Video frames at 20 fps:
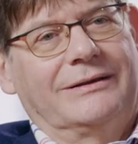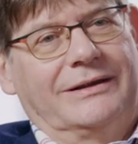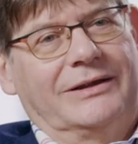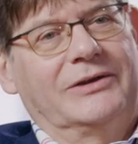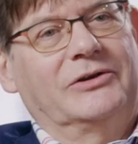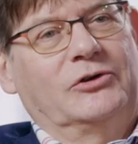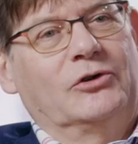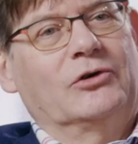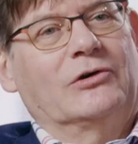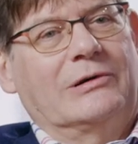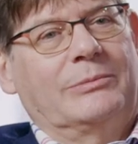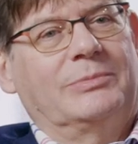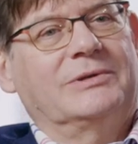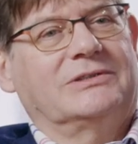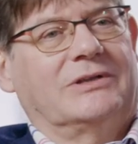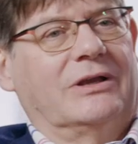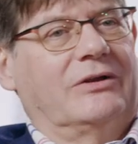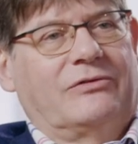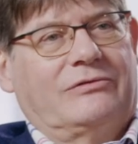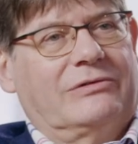in Europe
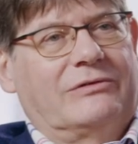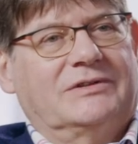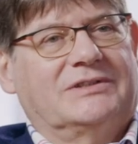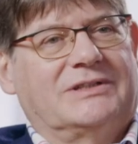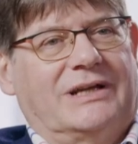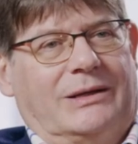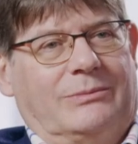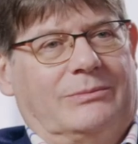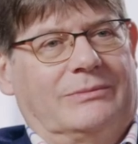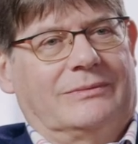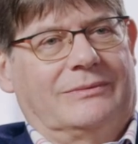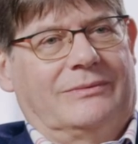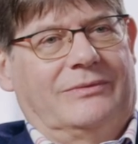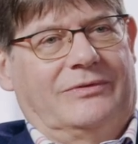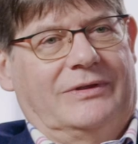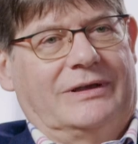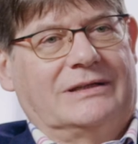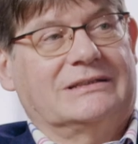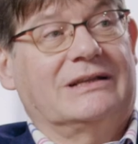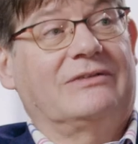is going through the same
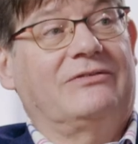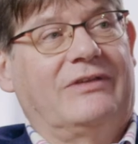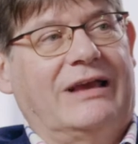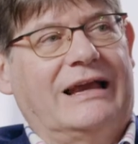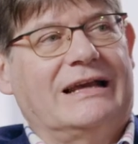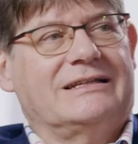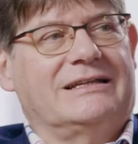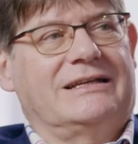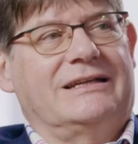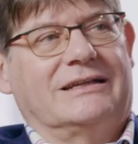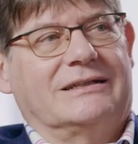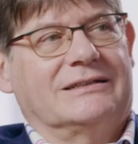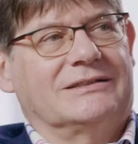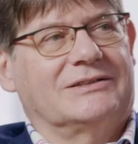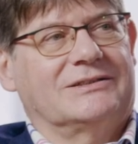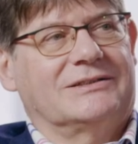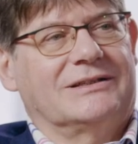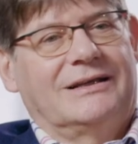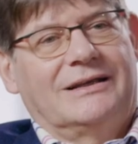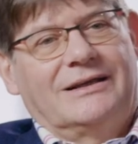things, and that
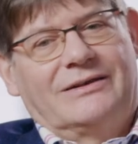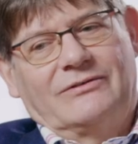is